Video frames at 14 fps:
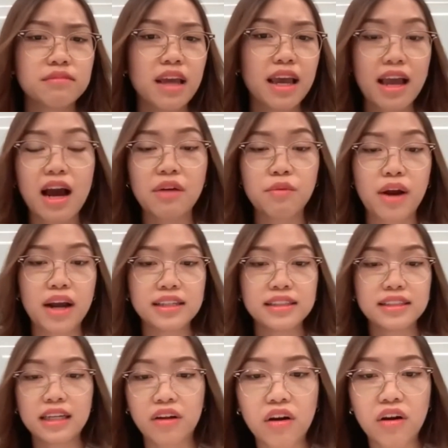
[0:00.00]
AI writing
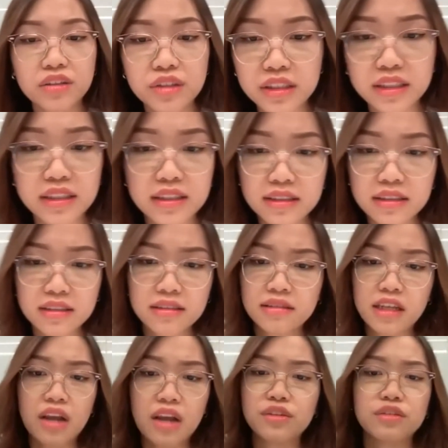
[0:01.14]
technologies
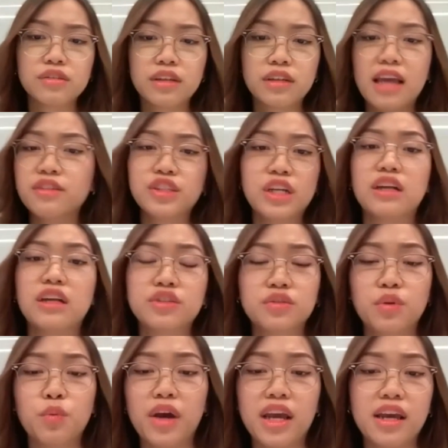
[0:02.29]
can change
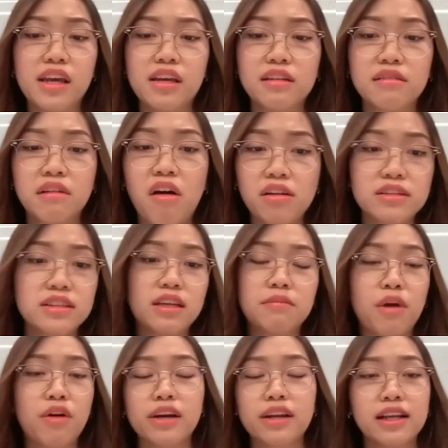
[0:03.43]
the way content
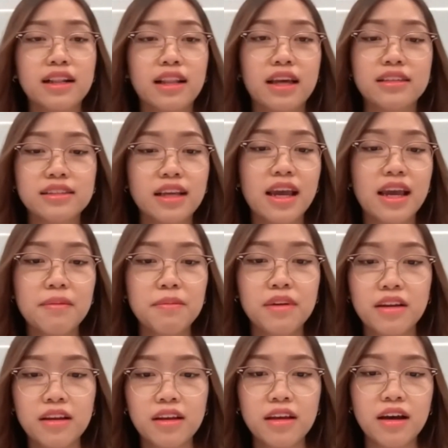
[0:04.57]
marketing landscape.
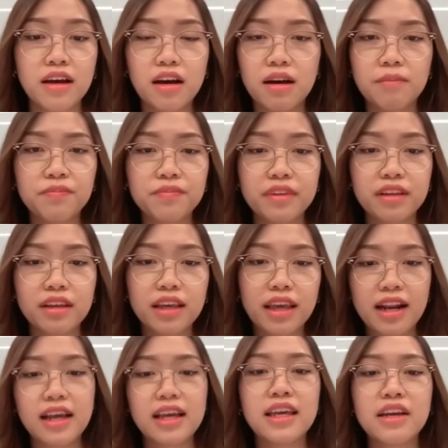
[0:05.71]

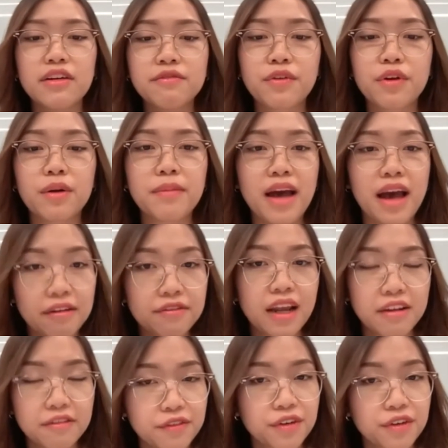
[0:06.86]
Can I hear it from
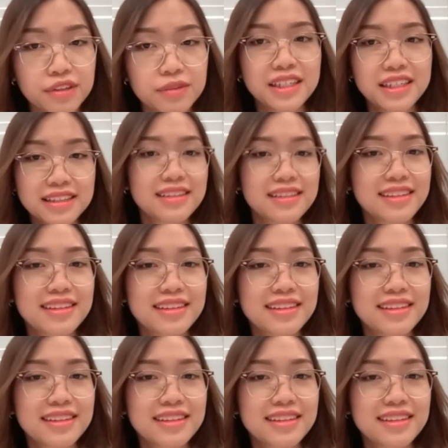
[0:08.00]
Afnan first, please?